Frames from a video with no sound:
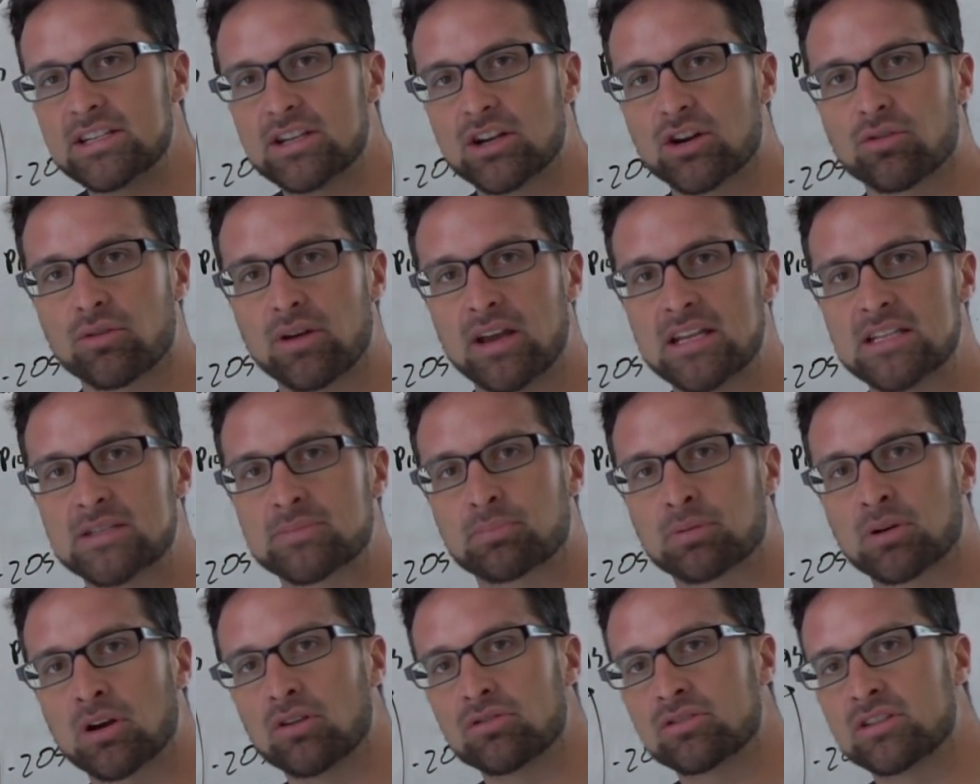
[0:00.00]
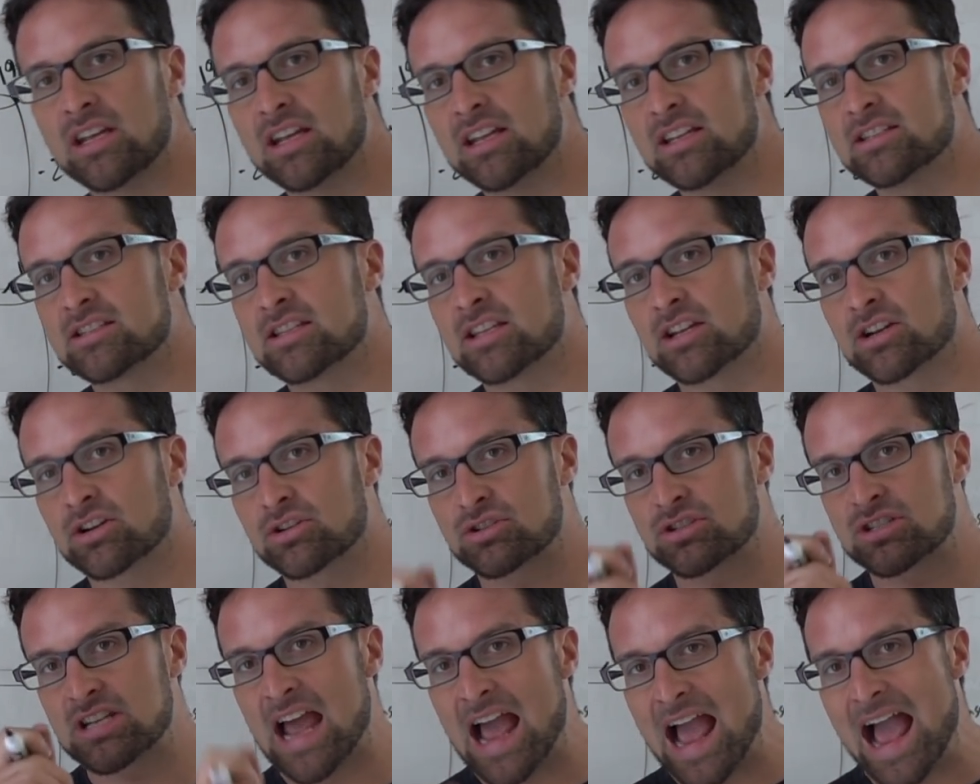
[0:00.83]
degrades proteins that are
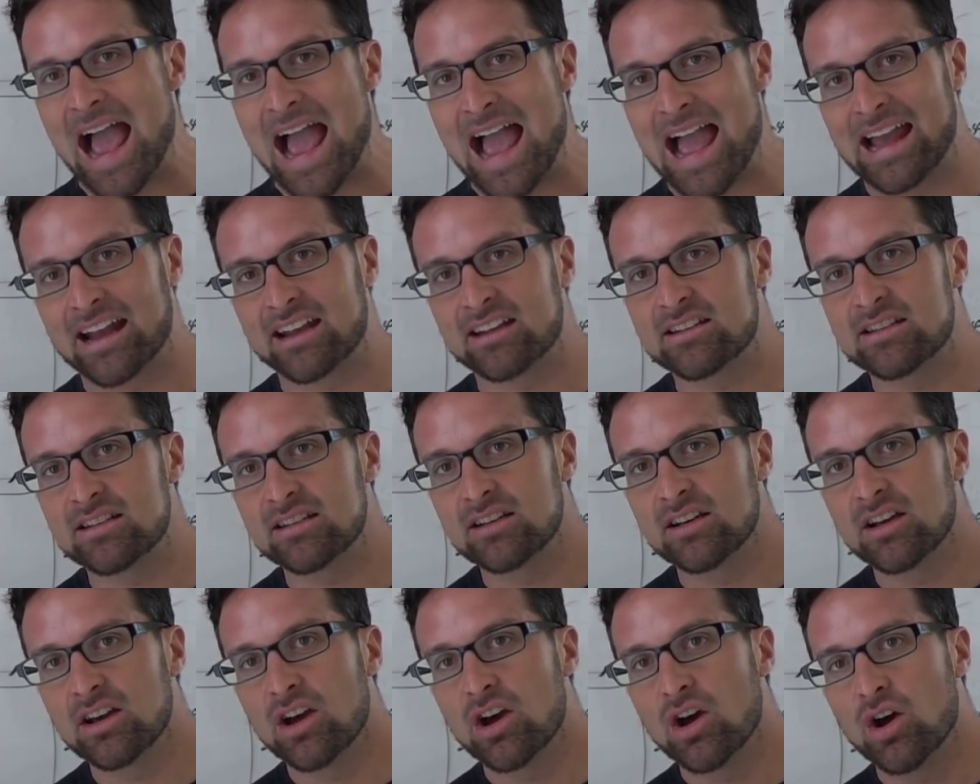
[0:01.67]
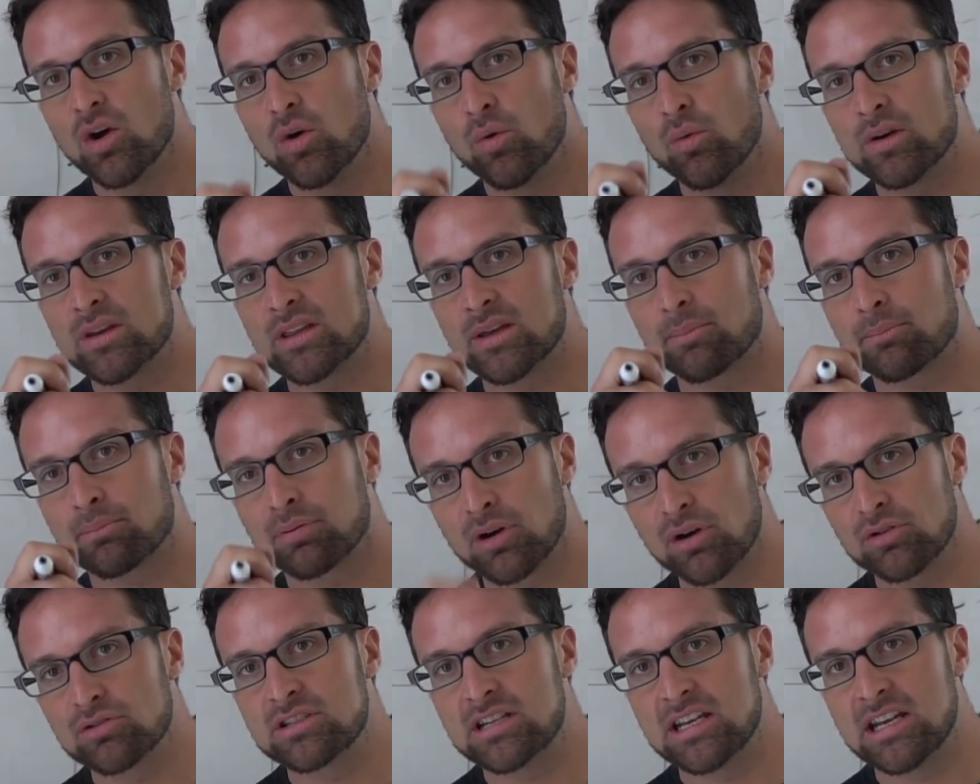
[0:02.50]
tagged with a
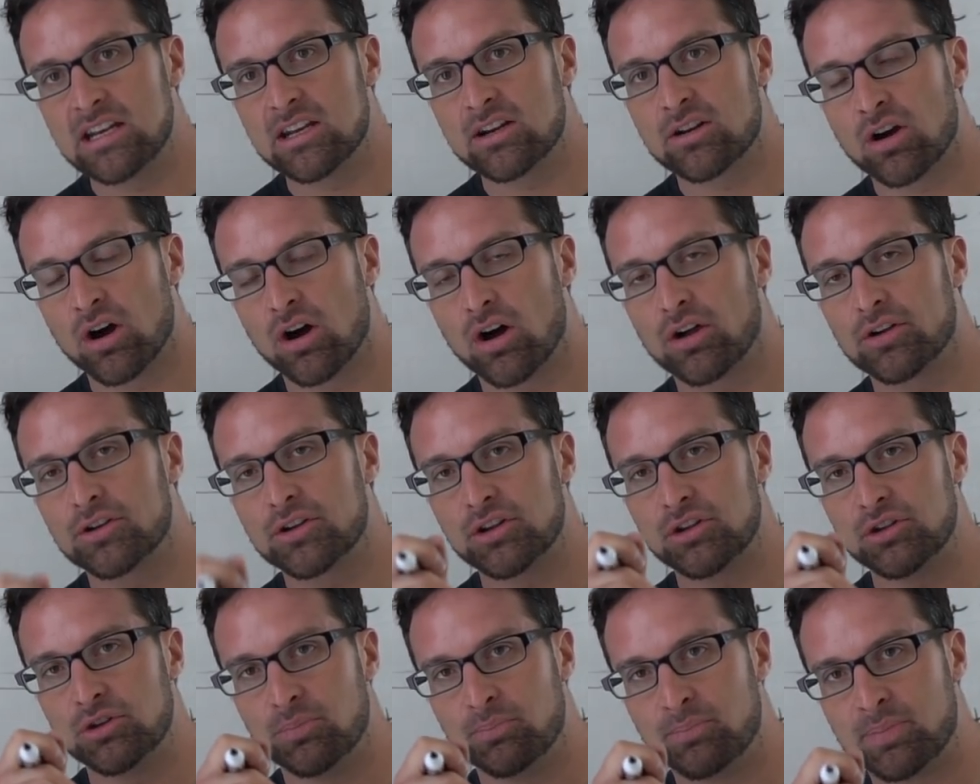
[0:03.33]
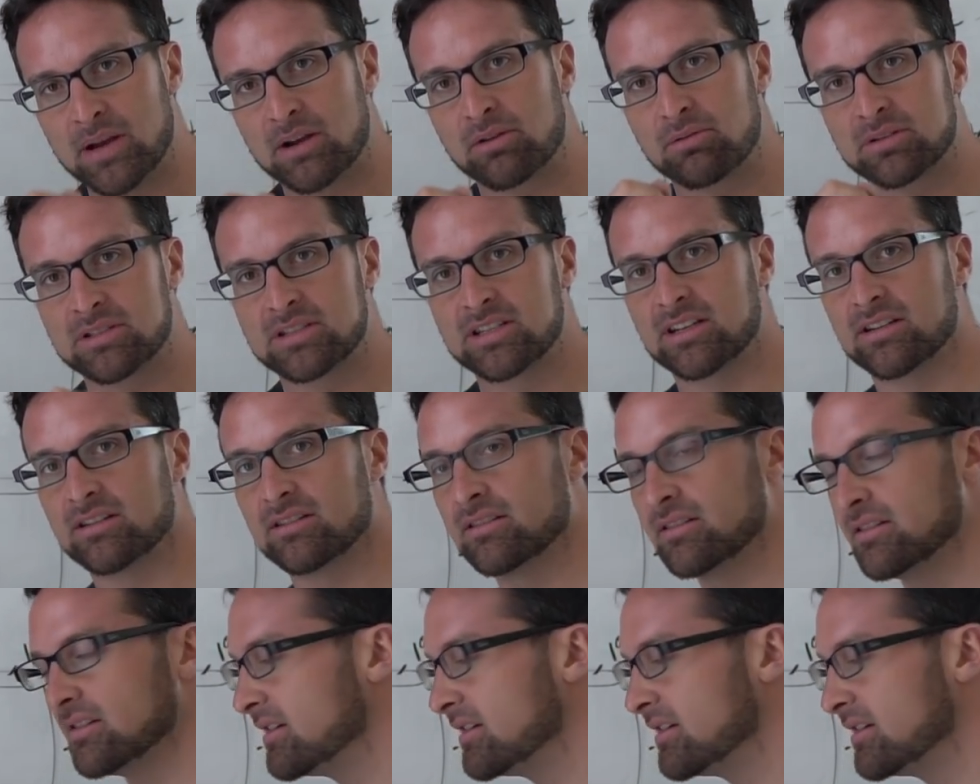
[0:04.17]
protein called ubiquitin.